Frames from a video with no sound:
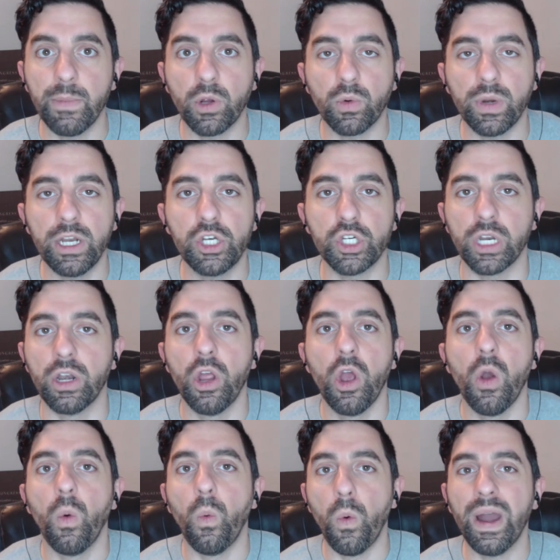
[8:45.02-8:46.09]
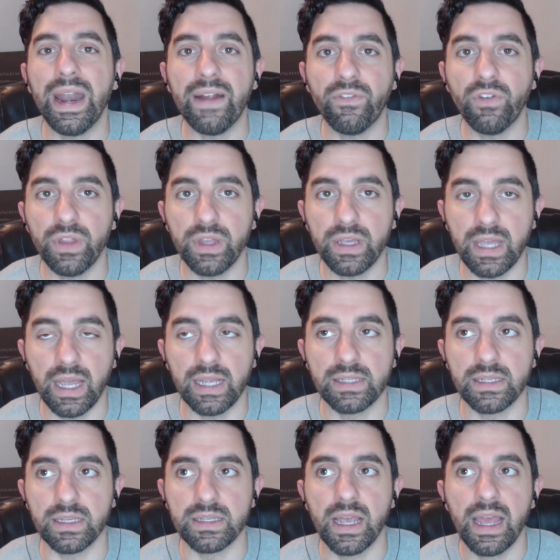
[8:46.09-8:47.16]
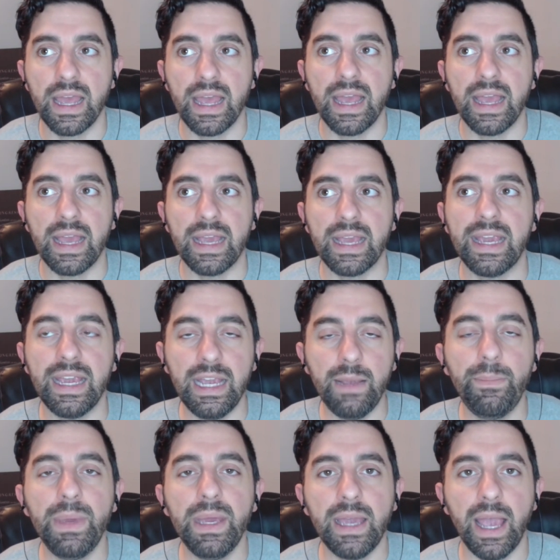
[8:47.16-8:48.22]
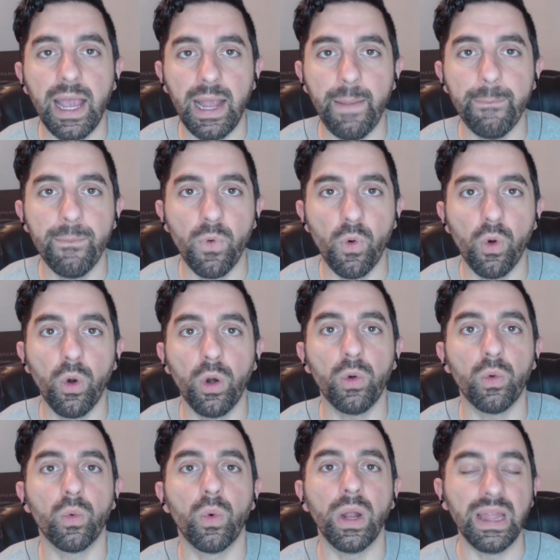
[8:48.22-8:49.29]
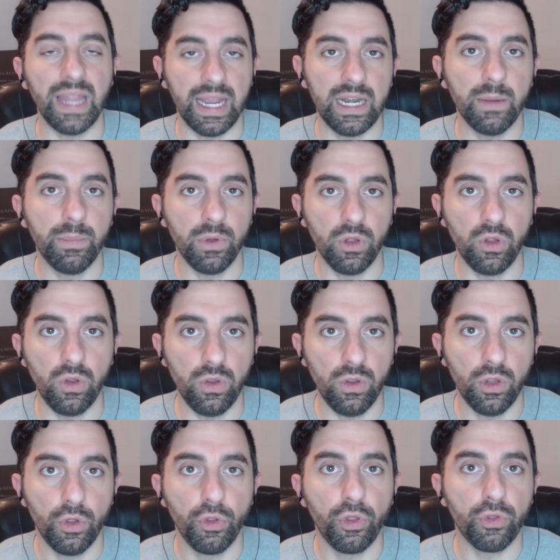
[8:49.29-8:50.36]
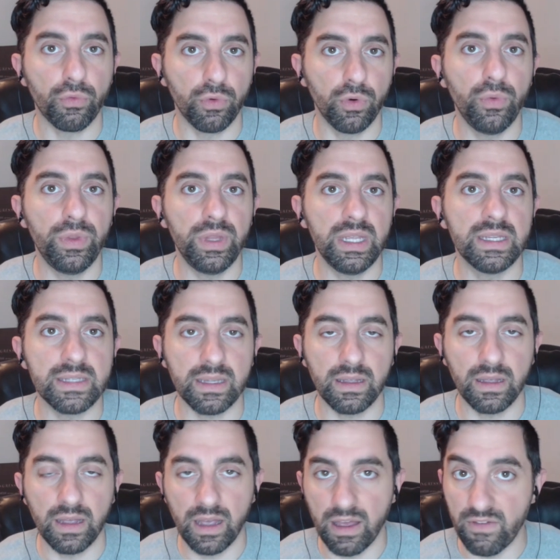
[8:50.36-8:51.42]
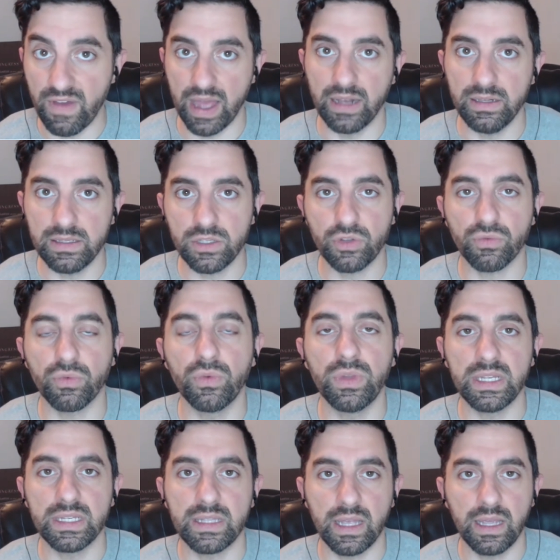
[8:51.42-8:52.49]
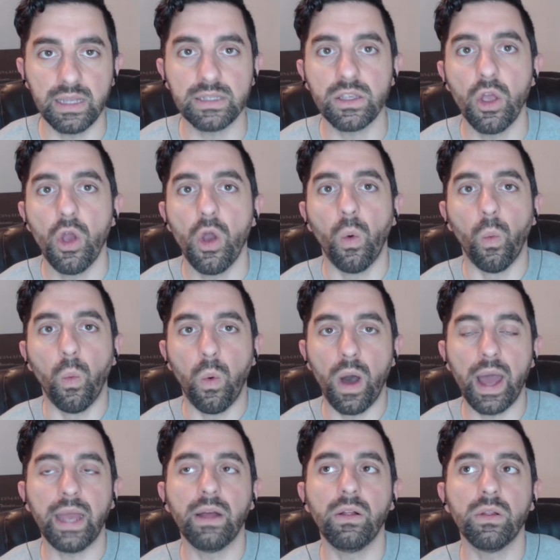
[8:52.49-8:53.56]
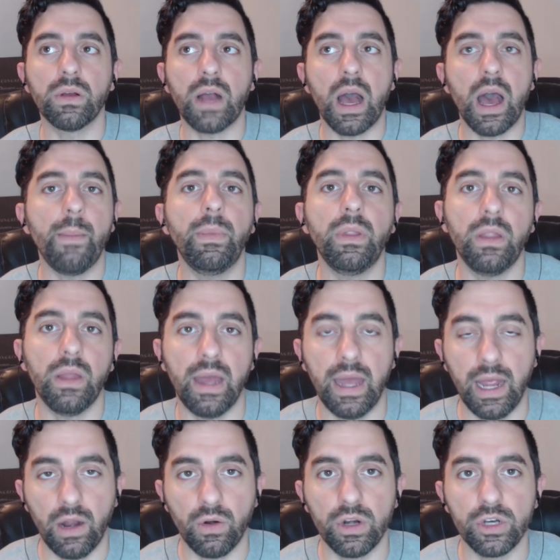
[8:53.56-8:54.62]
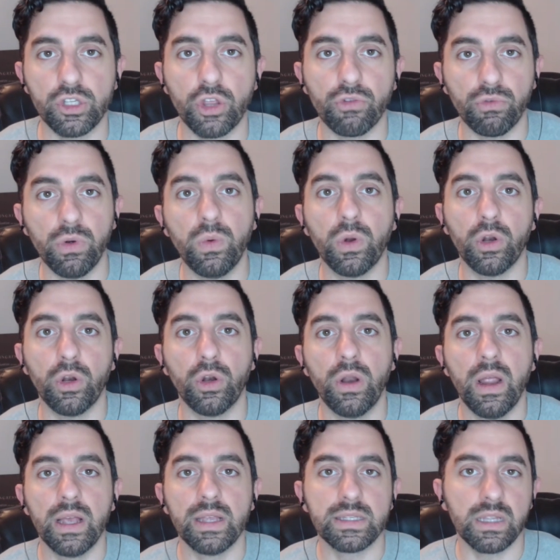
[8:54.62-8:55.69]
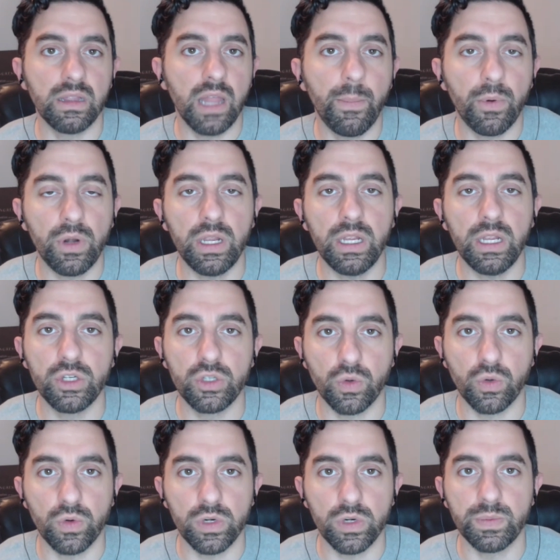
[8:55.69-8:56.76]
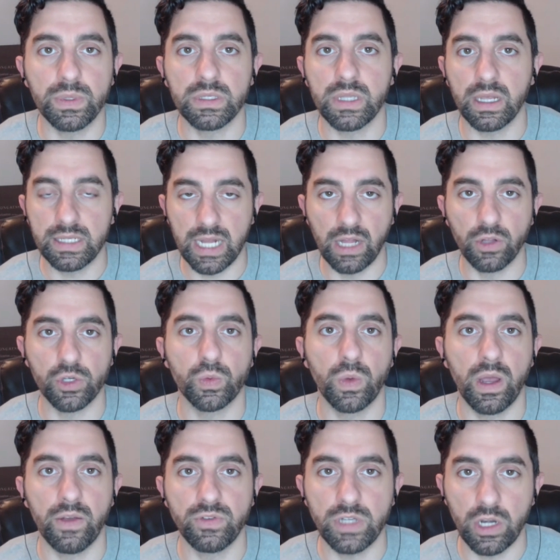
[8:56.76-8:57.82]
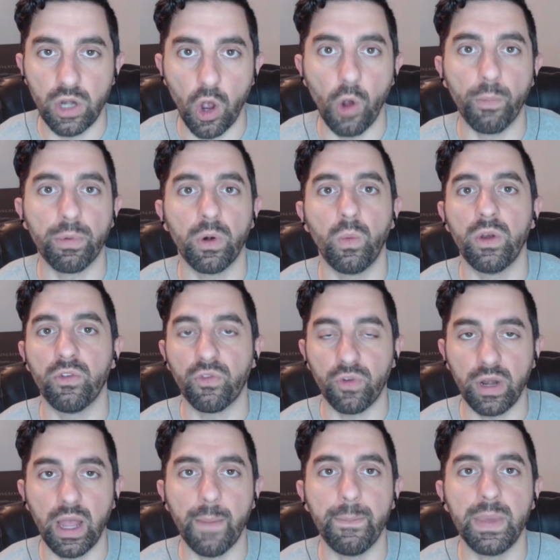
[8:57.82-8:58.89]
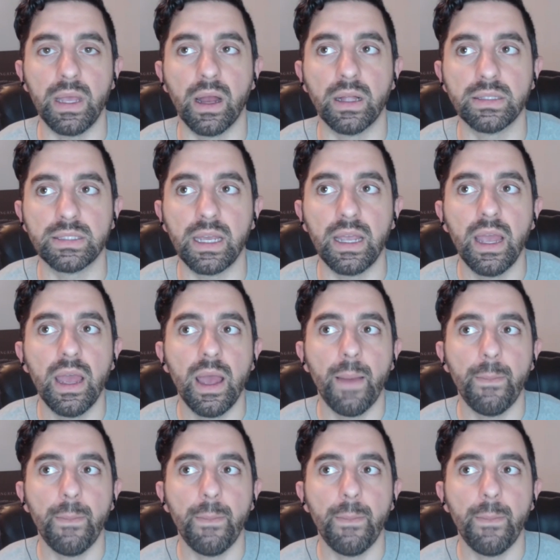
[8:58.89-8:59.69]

Immigration, whatever the case is. He became more relatable through these events, through these things, while Kamala Harris, through her celebrity endorsements like Taylor Swift and Oprah Winfrey and Beyonce,